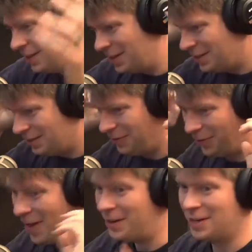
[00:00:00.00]
yes
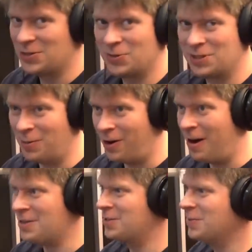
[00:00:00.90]
flooded us with some
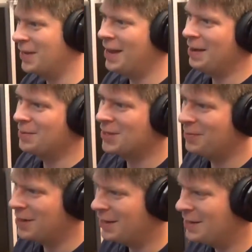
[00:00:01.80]
awesome games
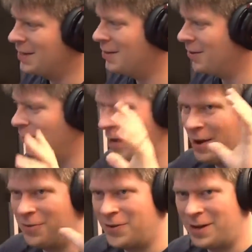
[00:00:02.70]
i mean it, and there we
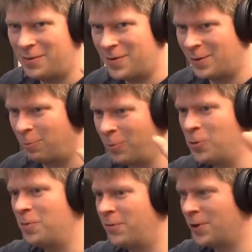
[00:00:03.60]
have uh, we have a
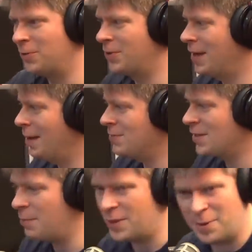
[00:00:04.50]
room filled with games
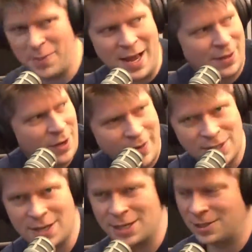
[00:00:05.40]
some of them are back there
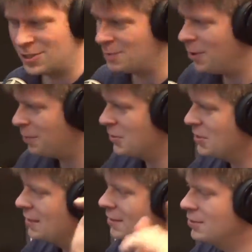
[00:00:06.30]
that's actually a small
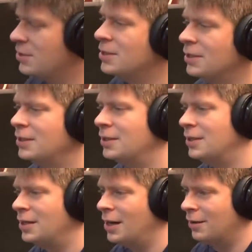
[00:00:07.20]
percentage
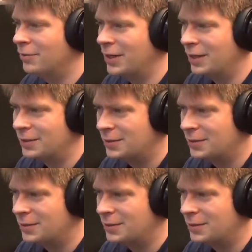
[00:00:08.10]
of uh, yes.